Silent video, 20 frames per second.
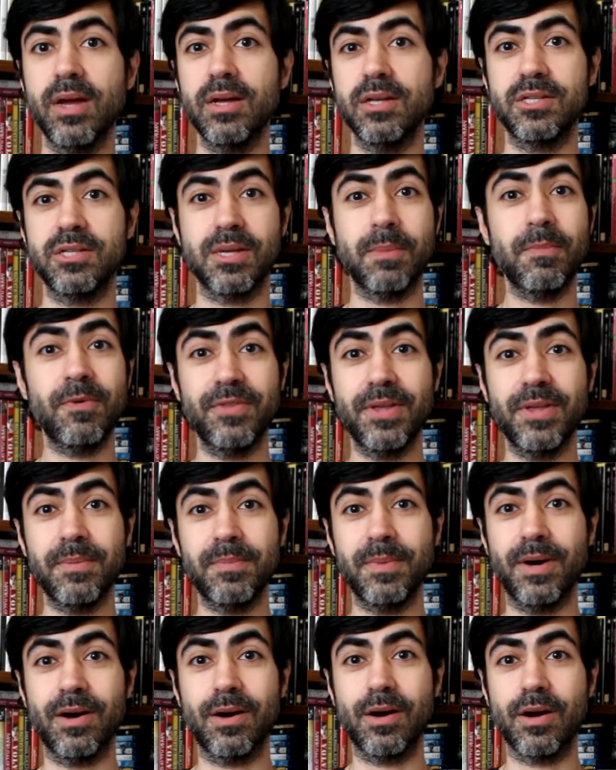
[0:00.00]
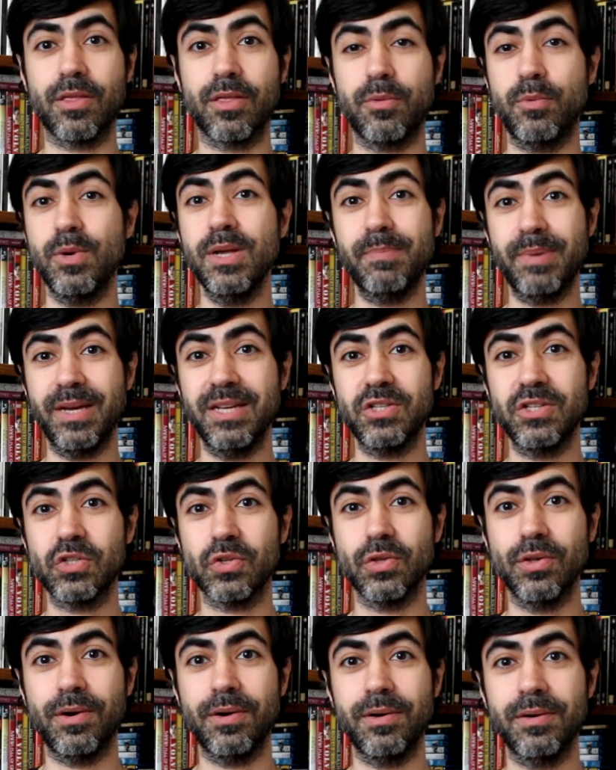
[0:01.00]
Some of them are 3 pages
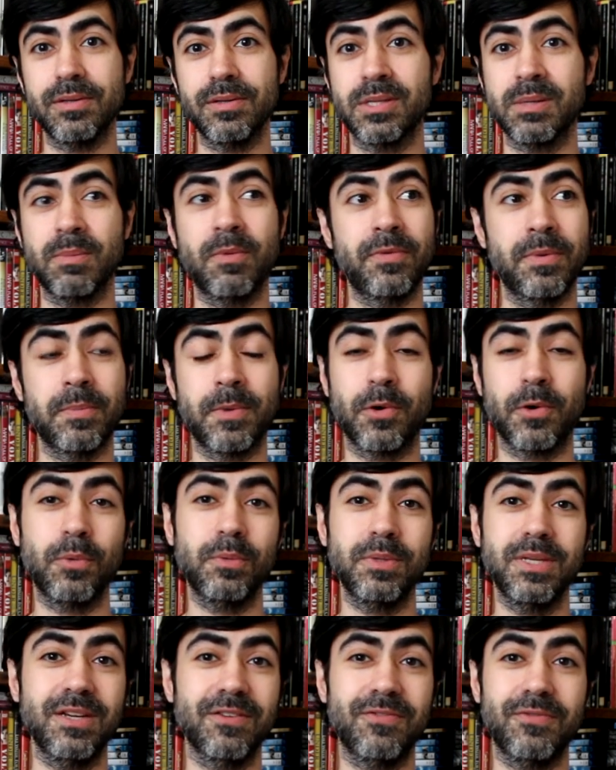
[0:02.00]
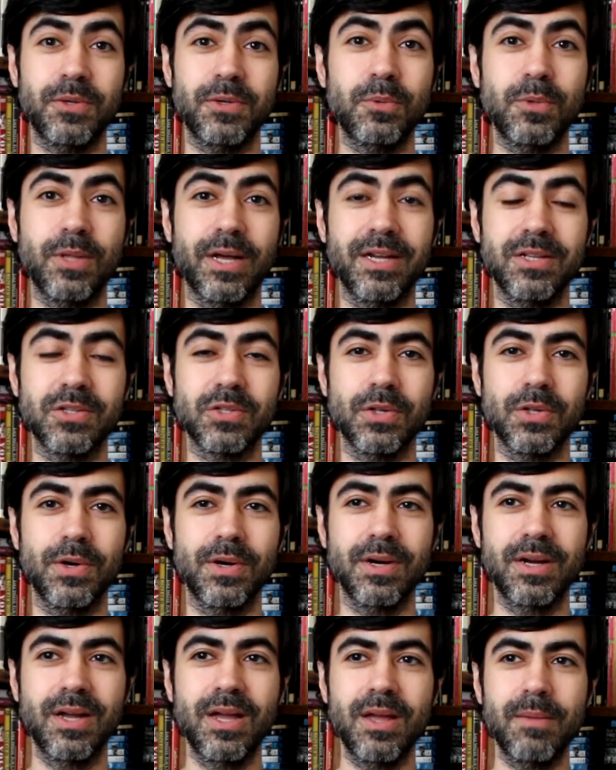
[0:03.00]
long, some of them are only a few lines
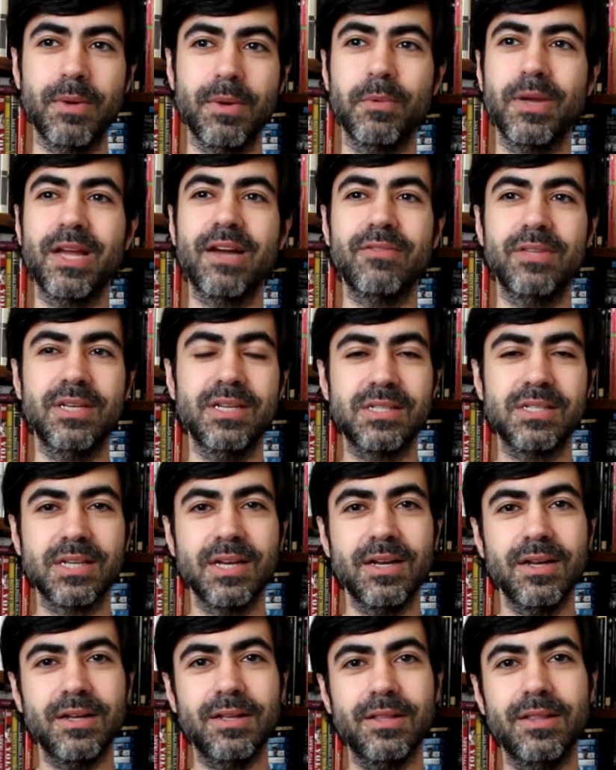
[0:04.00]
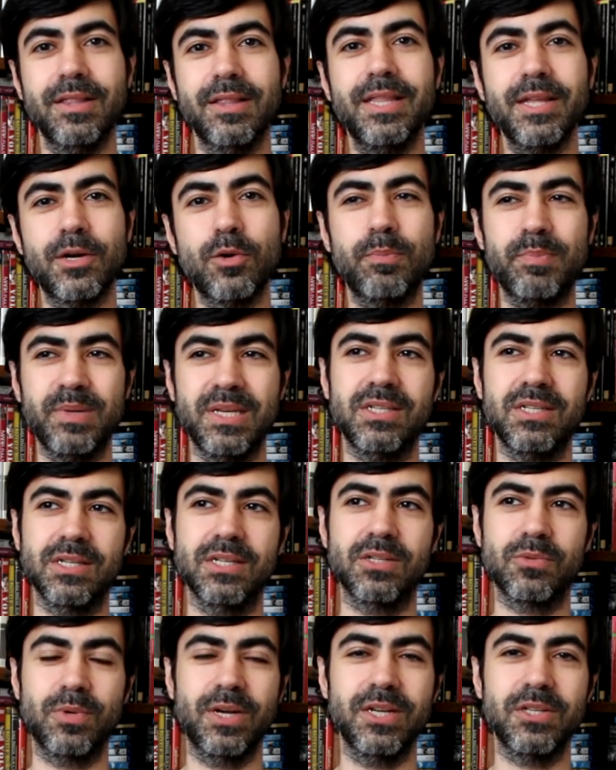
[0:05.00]
long, but we have these little
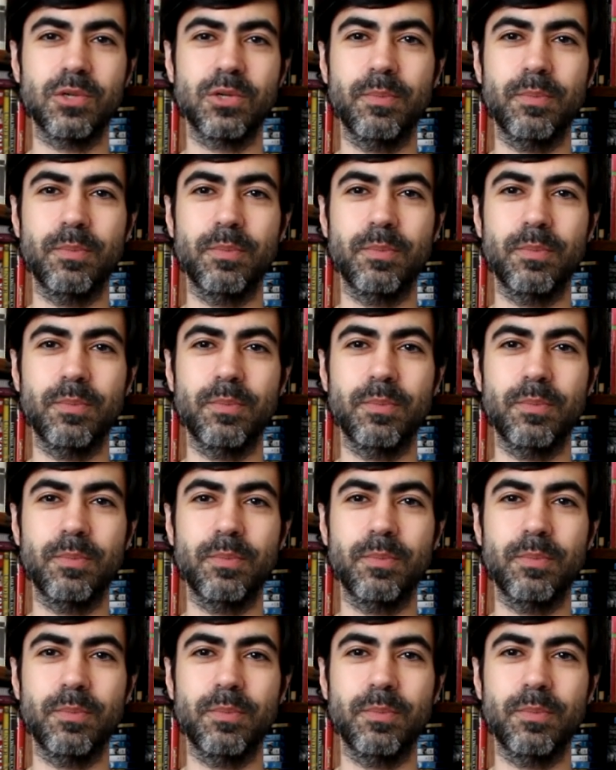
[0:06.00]
pieces, right?